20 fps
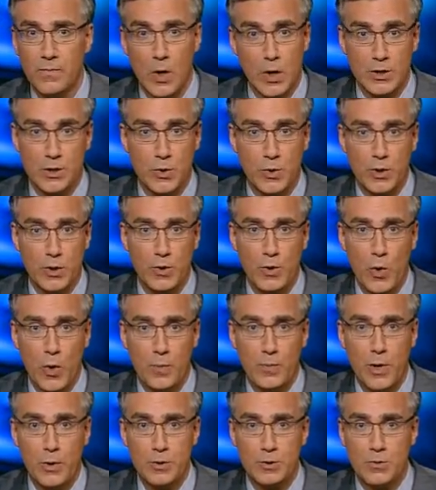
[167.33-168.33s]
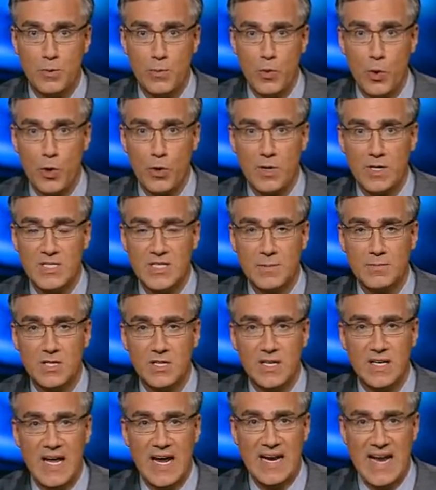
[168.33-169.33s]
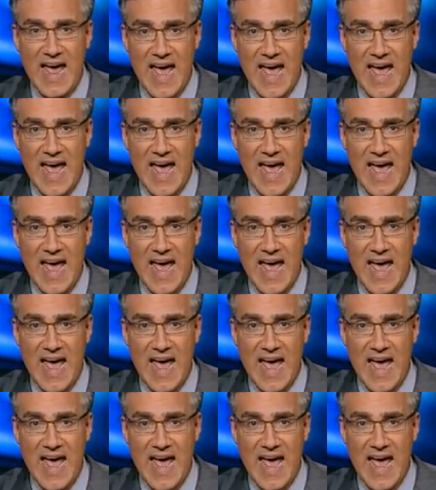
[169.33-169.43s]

Also, a New York Post reporter attempted to gain